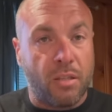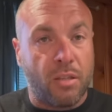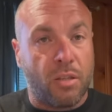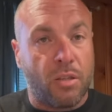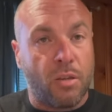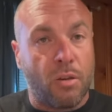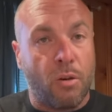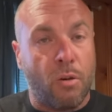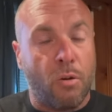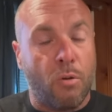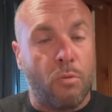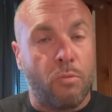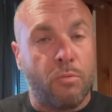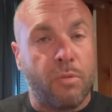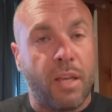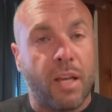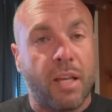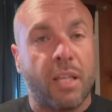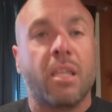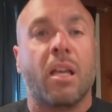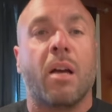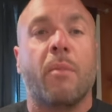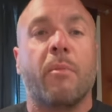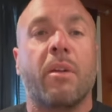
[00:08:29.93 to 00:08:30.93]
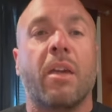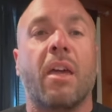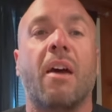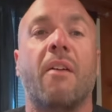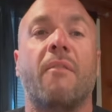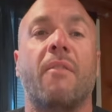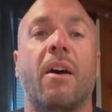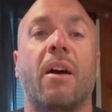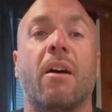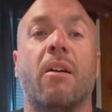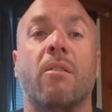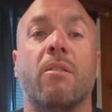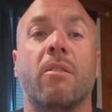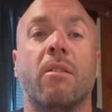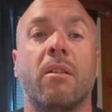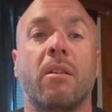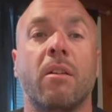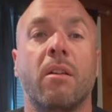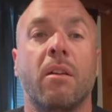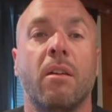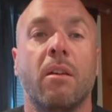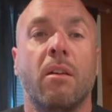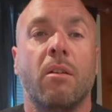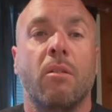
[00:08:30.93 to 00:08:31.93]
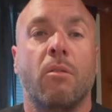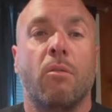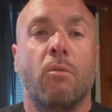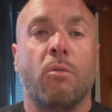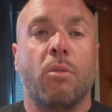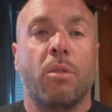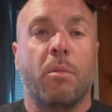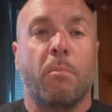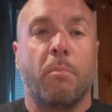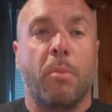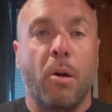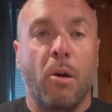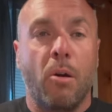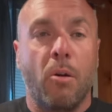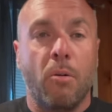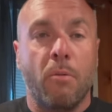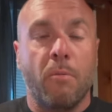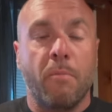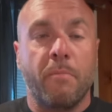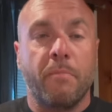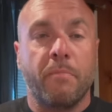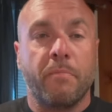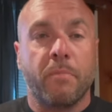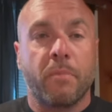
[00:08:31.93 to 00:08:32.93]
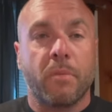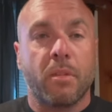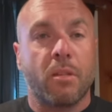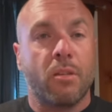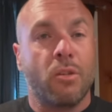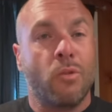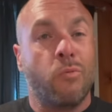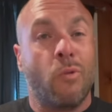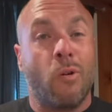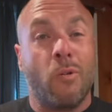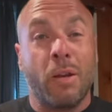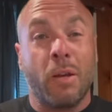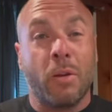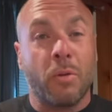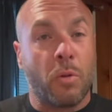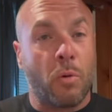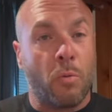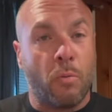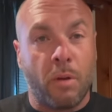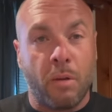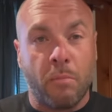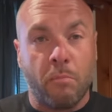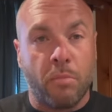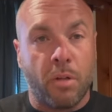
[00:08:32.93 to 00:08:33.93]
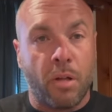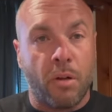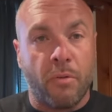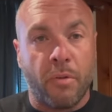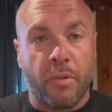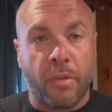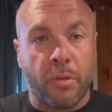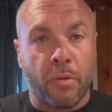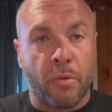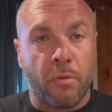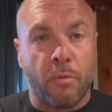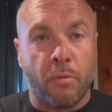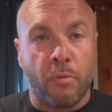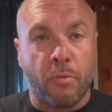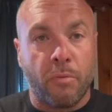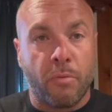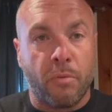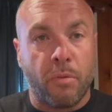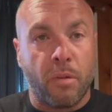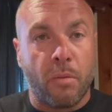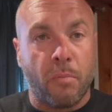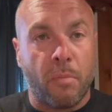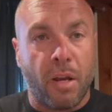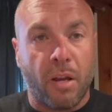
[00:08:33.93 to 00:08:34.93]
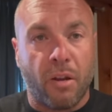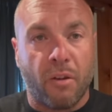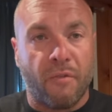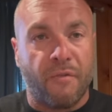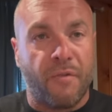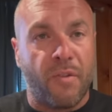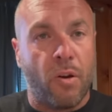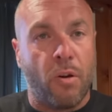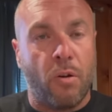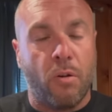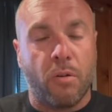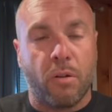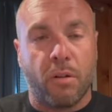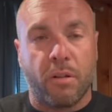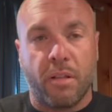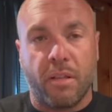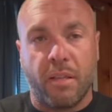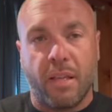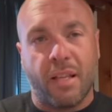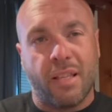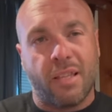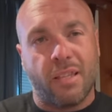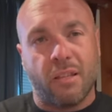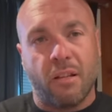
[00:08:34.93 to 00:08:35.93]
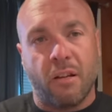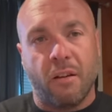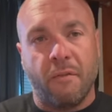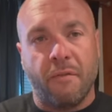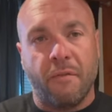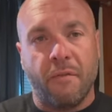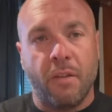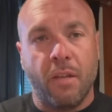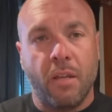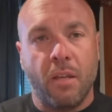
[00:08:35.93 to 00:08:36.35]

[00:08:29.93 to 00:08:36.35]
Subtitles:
So next time we have out on the boat, you won't hear the wind blowing through the microphone or none of that stuff.